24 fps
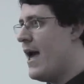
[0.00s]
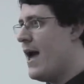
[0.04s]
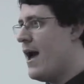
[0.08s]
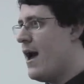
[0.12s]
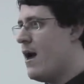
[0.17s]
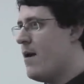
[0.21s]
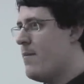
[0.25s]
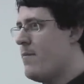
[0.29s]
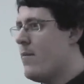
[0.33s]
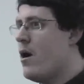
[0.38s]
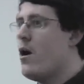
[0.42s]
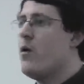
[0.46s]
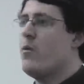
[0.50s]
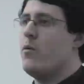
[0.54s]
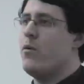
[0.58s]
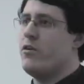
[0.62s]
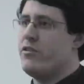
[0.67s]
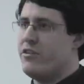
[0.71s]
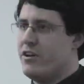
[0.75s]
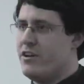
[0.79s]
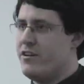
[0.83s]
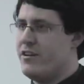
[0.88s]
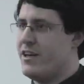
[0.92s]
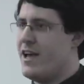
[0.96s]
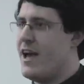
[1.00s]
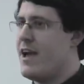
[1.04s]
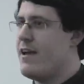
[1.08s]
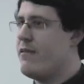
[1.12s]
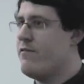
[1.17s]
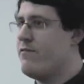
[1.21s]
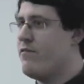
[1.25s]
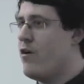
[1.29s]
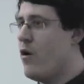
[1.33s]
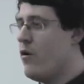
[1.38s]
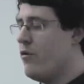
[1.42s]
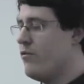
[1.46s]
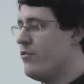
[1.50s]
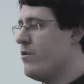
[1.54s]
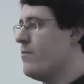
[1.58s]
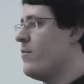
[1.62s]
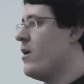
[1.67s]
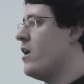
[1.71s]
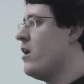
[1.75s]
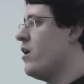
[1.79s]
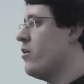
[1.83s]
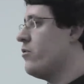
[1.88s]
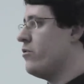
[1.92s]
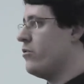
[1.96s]
I wanted to get involved in
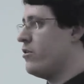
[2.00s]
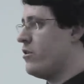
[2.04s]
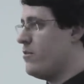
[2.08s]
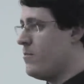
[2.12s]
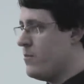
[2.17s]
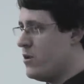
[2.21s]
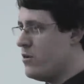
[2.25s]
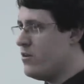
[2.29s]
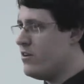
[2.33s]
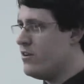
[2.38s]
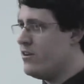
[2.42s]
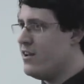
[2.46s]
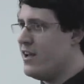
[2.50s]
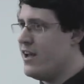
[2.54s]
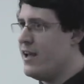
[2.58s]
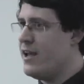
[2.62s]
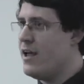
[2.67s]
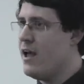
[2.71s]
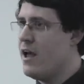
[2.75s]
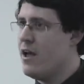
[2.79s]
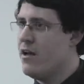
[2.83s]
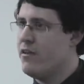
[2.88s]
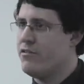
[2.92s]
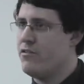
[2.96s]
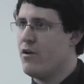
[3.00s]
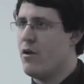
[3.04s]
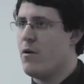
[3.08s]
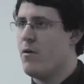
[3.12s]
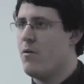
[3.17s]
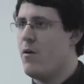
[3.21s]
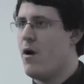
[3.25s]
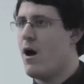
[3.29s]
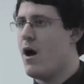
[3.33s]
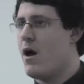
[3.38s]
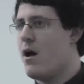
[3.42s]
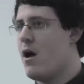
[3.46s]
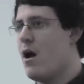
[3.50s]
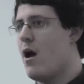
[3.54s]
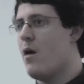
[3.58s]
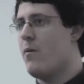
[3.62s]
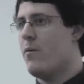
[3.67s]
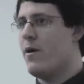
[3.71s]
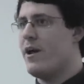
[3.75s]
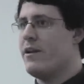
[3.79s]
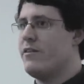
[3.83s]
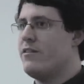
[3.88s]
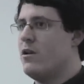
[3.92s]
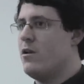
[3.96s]
my local community, so I
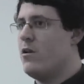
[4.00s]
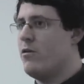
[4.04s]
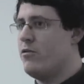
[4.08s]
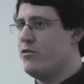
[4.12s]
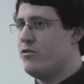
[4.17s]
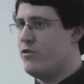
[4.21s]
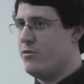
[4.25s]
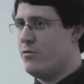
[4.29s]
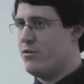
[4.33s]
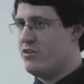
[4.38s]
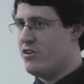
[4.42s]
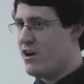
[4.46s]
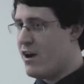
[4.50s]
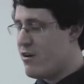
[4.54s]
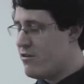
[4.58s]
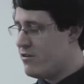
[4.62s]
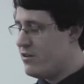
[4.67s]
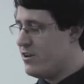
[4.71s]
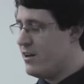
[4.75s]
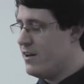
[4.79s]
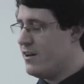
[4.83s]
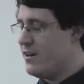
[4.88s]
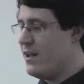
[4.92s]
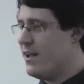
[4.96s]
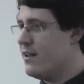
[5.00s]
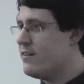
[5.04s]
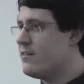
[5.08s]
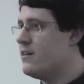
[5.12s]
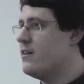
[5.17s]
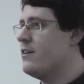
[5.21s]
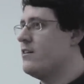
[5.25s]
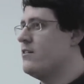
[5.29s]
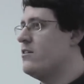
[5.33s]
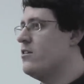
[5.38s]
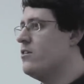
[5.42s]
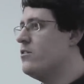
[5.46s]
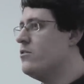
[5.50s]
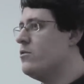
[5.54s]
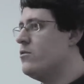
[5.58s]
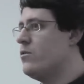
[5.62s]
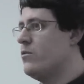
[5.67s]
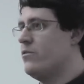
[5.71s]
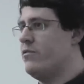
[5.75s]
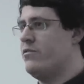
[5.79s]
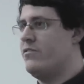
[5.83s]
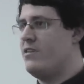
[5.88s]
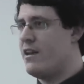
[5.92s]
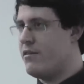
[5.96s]
went along to a charity in Islington
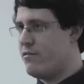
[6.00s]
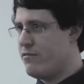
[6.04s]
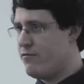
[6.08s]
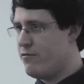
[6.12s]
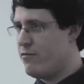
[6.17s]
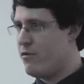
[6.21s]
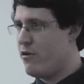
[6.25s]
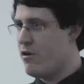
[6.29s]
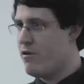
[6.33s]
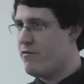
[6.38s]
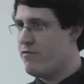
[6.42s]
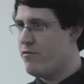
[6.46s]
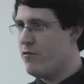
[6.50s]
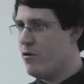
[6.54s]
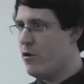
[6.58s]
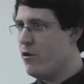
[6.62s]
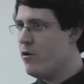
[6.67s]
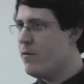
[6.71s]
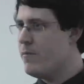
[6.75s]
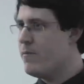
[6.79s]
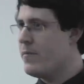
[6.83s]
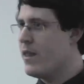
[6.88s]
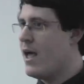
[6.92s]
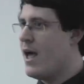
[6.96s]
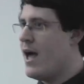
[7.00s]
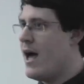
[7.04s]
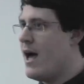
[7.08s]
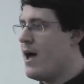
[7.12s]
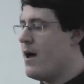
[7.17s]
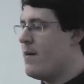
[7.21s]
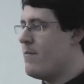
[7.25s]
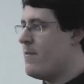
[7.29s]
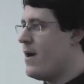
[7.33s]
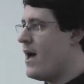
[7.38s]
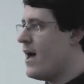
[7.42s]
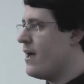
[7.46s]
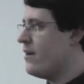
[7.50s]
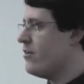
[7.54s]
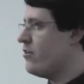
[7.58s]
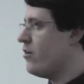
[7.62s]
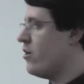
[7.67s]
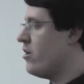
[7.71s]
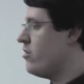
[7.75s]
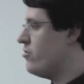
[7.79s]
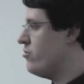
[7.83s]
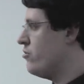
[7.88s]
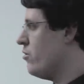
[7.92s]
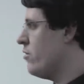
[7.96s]
called Centre 404, and
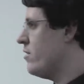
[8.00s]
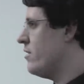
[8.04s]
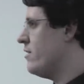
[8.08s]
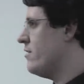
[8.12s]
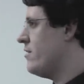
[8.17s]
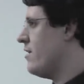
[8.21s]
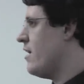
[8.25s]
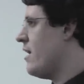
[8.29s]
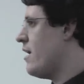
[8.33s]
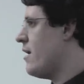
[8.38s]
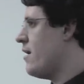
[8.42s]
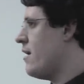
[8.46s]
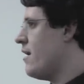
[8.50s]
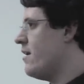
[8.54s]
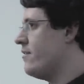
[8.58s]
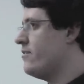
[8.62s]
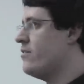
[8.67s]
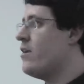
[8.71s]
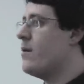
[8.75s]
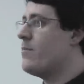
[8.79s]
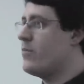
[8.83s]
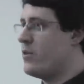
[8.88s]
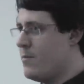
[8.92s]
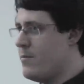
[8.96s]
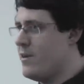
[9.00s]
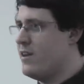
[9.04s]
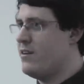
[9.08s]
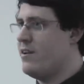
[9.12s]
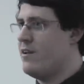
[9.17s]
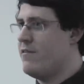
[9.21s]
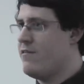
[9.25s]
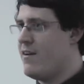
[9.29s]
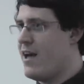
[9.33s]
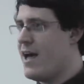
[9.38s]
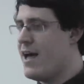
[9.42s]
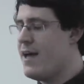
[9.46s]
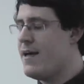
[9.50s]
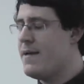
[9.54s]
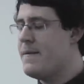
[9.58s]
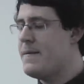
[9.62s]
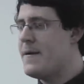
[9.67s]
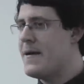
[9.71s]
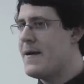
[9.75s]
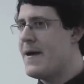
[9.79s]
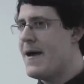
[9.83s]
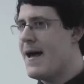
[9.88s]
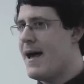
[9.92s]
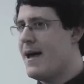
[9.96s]
I joined a subcommittee there.
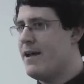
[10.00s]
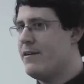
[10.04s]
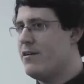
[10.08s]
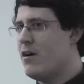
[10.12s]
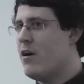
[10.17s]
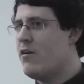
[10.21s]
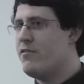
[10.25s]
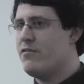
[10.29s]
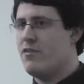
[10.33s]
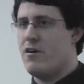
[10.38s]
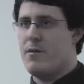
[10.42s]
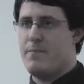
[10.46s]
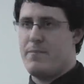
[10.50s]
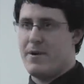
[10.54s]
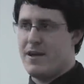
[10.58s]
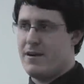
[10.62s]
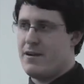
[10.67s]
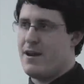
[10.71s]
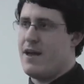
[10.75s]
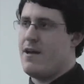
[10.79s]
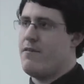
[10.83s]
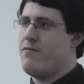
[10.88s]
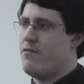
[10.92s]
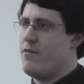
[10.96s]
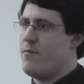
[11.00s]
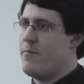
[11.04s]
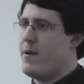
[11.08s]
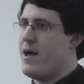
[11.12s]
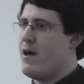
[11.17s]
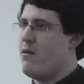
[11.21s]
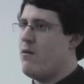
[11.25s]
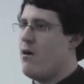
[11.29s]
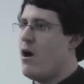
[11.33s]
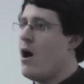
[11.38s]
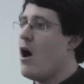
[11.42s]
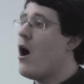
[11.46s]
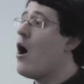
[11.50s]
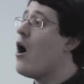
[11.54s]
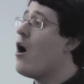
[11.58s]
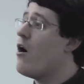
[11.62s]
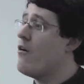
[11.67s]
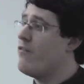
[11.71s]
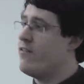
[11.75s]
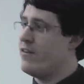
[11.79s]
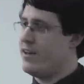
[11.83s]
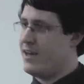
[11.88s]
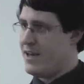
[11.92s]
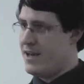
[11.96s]
And after I'd been there for about
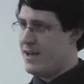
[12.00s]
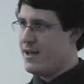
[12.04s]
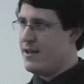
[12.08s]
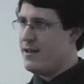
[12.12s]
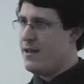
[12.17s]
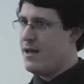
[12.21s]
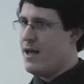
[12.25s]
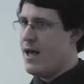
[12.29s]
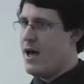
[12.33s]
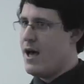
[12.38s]
half a year,